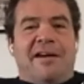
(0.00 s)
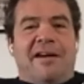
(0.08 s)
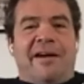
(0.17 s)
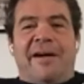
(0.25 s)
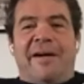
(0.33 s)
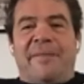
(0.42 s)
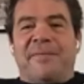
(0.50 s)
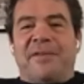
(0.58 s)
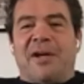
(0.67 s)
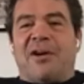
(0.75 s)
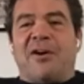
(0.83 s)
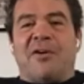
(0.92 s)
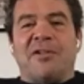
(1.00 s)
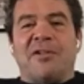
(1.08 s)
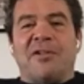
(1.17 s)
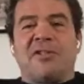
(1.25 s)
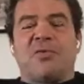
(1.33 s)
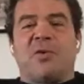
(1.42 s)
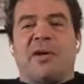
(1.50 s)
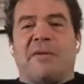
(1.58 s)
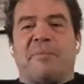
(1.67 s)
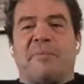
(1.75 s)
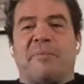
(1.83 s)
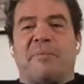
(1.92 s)
Um, the currents were
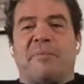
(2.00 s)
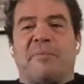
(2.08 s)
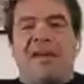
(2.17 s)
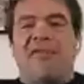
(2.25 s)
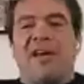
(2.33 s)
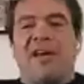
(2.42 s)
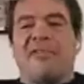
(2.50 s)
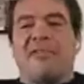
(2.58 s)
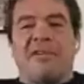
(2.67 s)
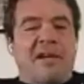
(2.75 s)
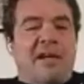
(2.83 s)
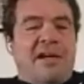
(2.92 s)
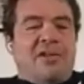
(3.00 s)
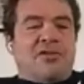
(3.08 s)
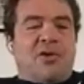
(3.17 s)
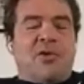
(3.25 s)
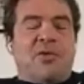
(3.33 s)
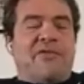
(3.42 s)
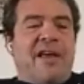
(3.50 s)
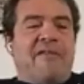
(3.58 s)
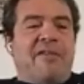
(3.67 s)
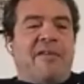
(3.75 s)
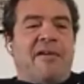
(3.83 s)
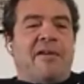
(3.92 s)
probably in my favor so you
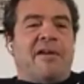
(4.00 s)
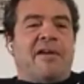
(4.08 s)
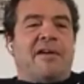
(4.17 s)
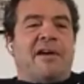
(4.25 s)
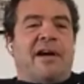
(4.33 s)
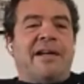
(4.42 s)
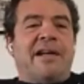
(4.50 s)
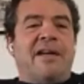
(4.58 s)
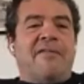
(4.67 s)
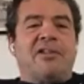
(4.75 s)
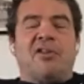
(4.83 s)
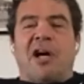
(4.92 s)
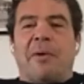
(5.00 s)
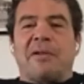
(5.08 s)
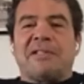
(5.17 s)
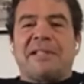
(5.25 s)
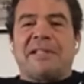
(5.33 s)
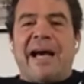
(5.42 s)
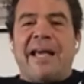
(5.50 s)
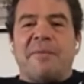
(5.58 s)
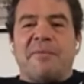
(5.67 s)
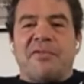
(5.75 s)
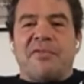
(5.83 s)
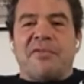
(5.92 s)
never, I never talk about
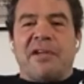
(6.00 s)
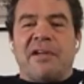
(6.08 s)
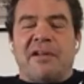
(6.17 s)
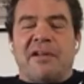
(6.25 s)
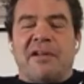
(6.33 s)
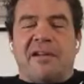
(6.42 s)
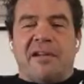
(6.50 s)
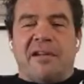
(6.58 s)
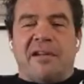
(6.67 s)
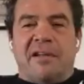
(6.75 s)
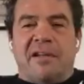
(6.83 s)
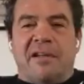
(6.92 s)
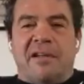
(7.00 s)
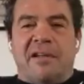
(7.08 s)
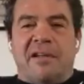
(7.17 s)
times in, in, in the ocean.